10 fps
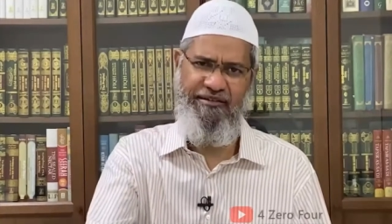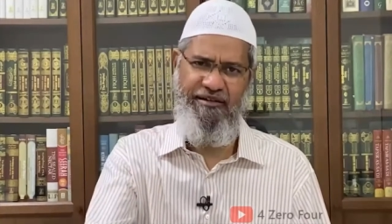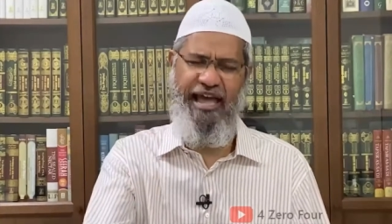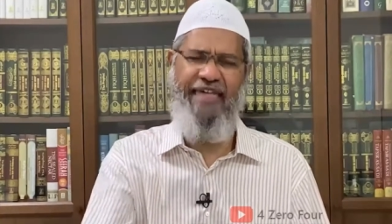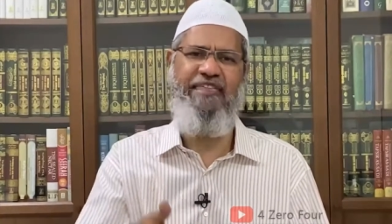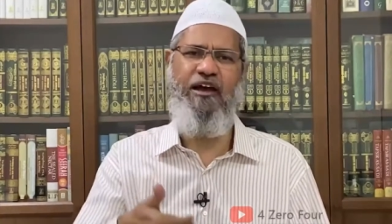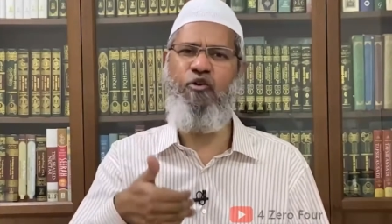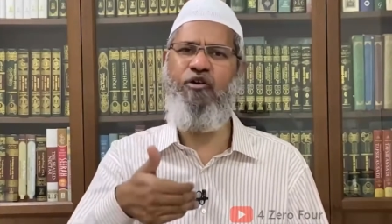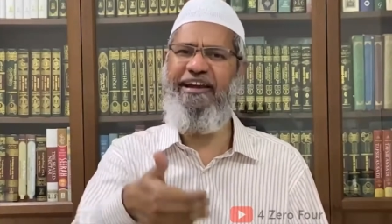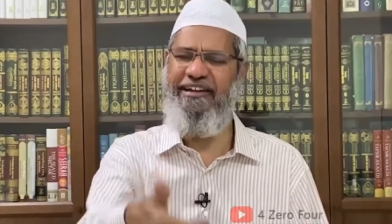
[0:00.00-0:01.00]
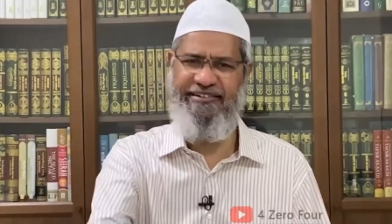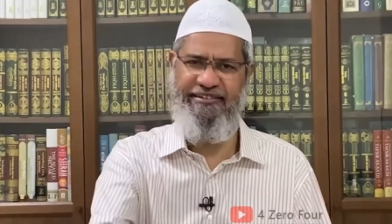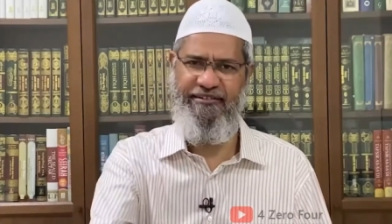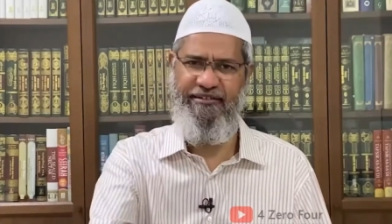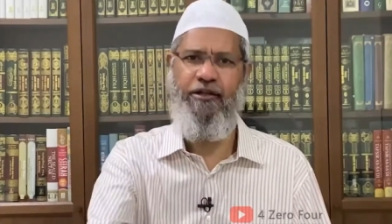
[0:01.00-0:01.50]
and they're going against her.
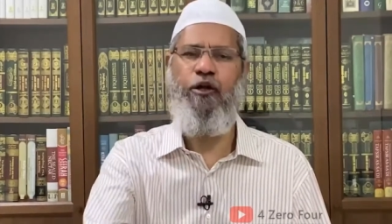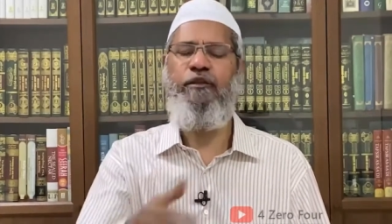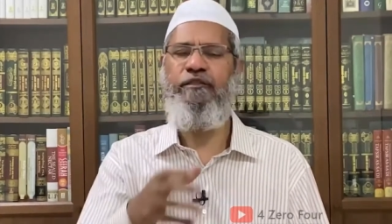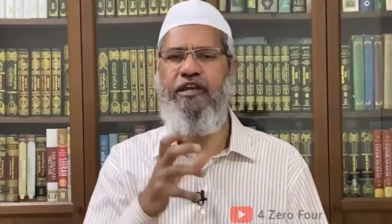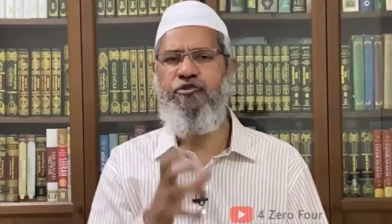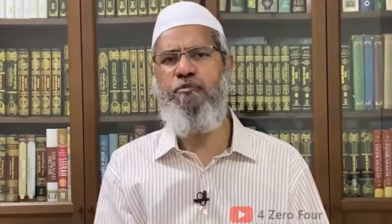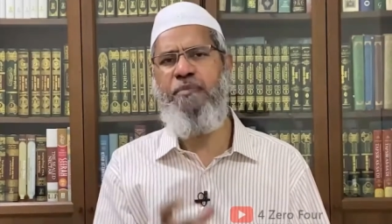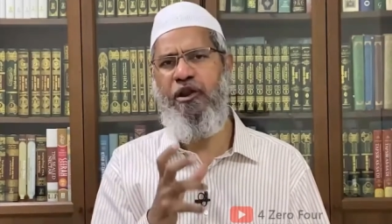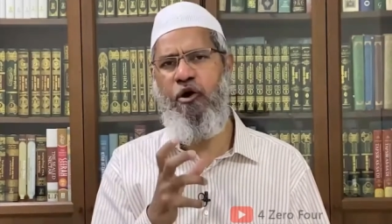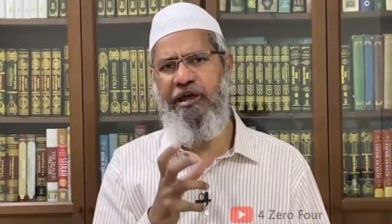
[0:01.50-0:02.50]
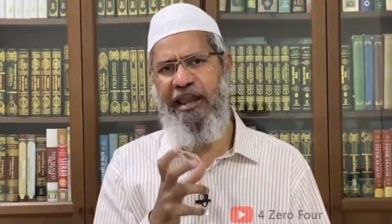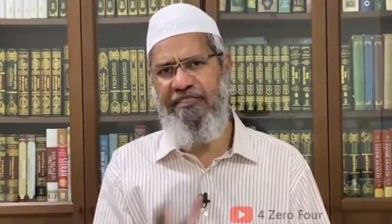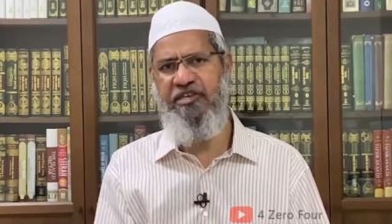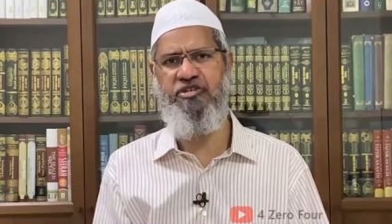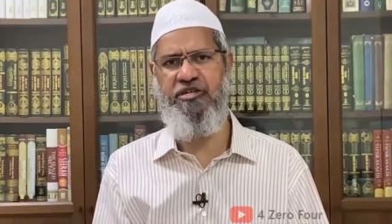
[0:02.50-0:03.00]
There should be an
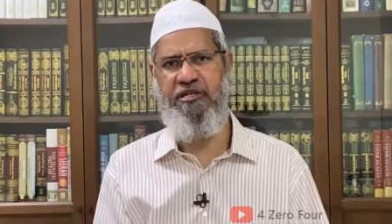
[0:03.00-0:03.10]
organization,